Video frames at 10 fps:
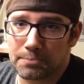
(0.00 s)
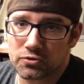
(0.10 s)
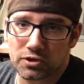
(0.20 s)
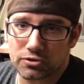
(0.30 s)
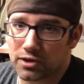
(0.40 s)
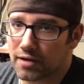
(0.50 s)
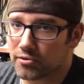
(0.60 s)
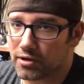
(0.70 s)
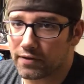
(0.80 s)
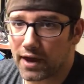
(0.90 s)
and start
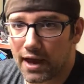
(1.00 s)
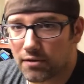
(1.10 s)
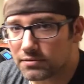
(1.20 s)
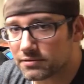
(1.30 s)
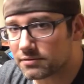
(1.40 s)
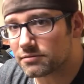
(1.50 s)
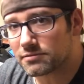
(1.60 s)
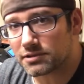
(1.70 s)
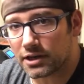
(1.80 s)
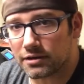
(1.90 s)
driving around the house,
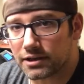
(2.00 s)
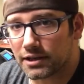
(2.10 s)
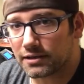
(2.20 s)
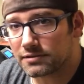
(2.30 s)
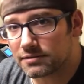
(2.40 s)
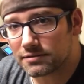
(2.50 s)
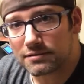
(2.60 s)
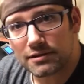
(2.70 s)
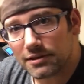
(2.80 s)
scaring the kids.